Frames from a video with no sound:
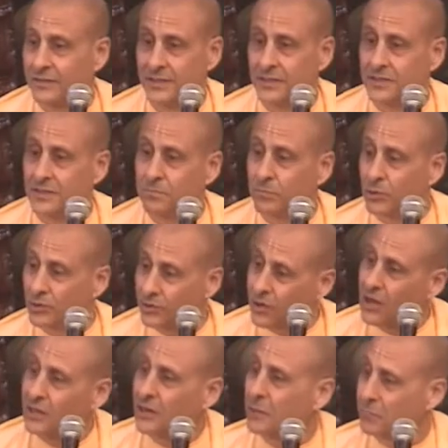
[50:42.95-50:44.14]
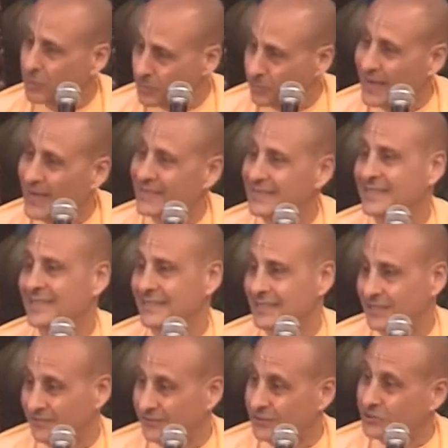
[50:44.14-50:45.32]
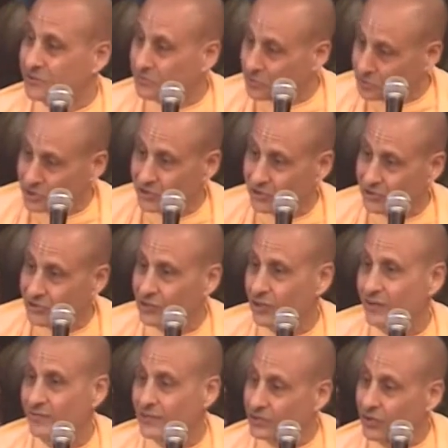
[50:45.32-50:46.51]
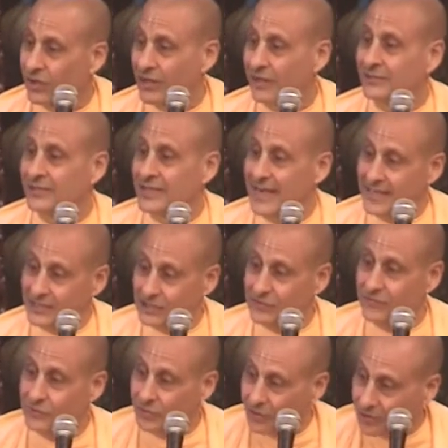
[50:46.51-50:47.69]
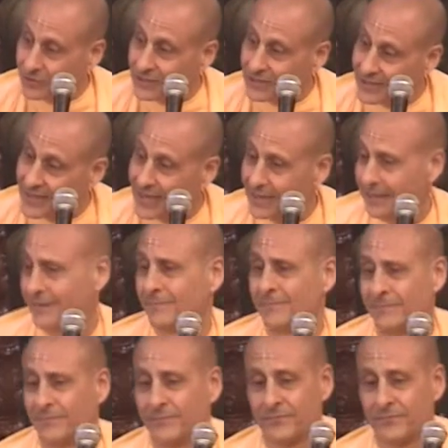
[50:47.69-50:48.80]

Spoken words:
It could burn all our propensity for devotional service, all our taste for the holy name.